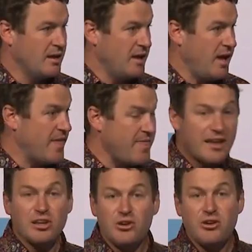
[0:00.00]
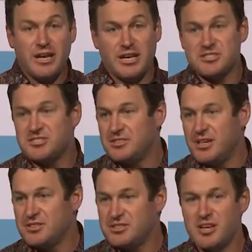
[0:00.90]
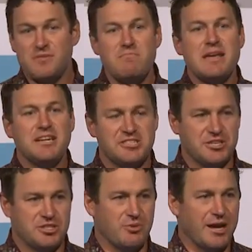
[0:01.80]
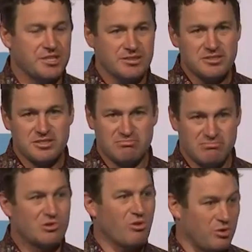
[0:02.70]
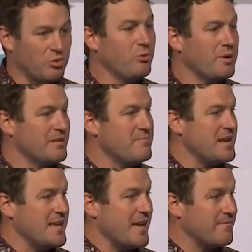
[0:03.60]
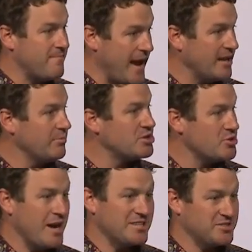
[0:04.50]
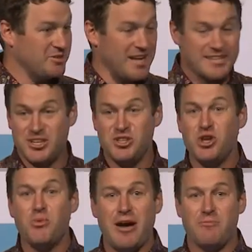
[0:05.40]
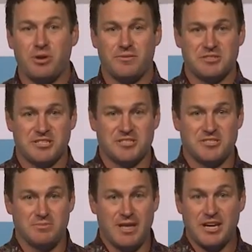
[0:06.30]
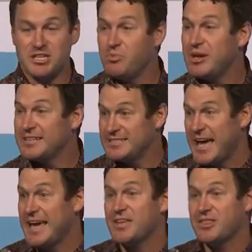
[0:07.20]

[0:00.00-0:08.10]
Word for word: And that learning is in many situations, not all, but in many, available to us as a new output of the system. Actually, we can take the